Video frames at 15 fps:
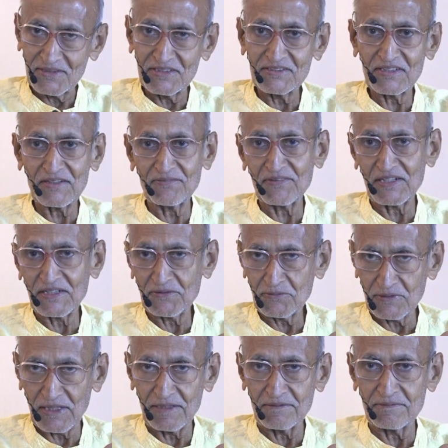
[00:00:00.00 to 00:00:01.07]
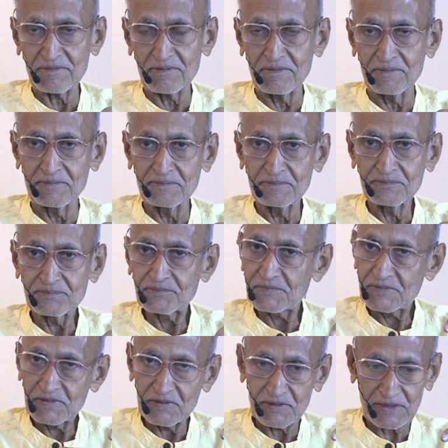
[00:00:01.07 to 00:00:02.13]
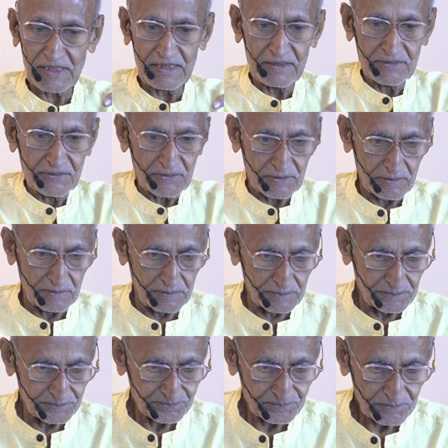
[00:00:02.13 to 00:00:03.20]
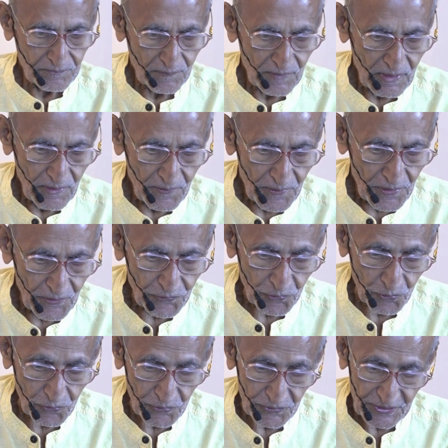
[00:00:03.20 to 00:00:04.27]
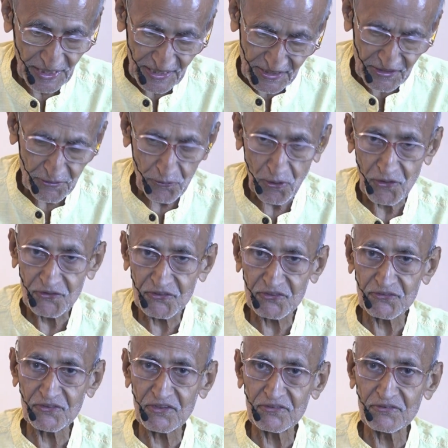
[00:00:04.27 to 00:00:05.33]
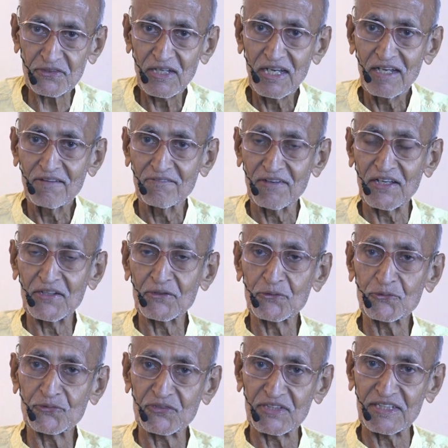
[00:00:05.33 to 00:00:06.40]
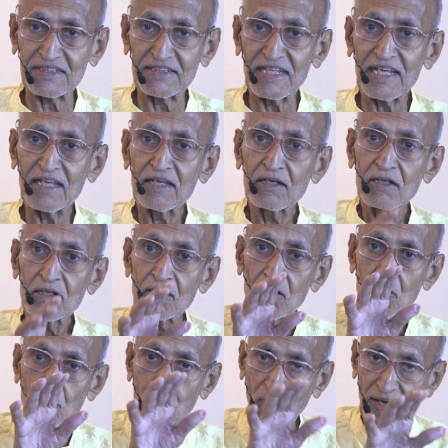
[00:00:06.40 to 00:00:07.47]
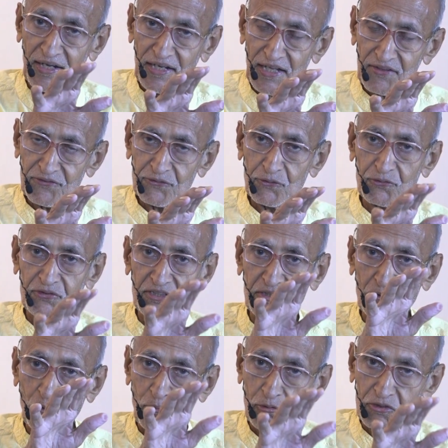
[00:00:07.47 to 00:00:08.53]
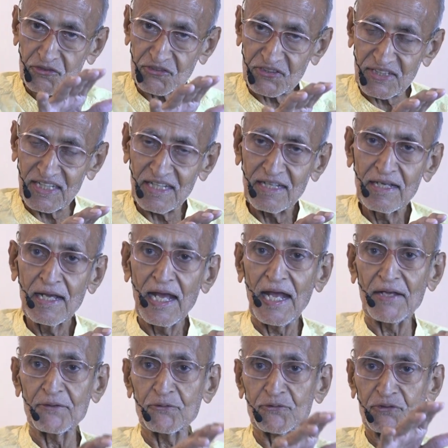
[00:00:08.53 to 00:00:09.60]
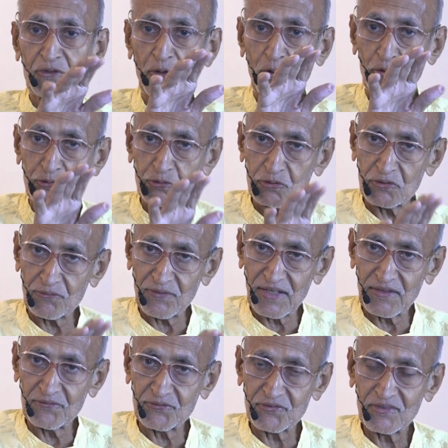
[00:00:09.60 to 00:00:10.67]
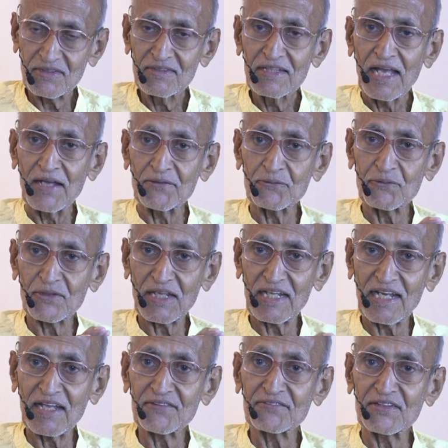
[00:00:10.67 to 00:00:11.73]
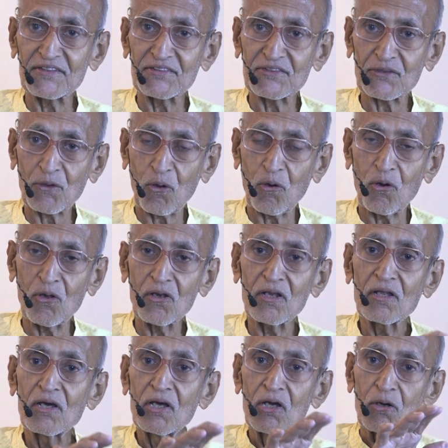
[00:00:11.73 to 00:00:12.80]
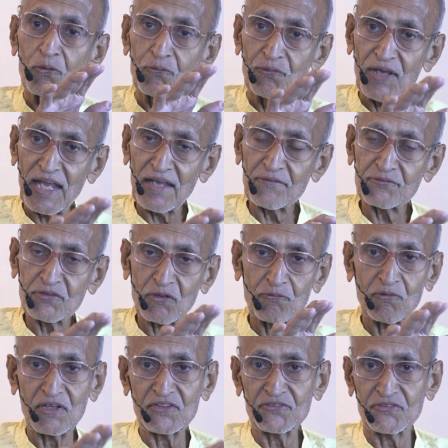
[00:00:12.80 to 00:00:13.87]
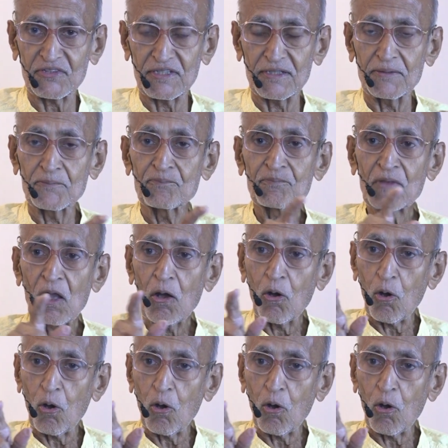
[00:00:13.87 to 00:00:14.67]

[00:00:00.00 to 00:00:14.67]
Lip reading: So he is referring to that. Okay? So there is a consciousness where you see the oneness, you see the whole sea, and you see also the waves, and you realize that these are all waves of one sea.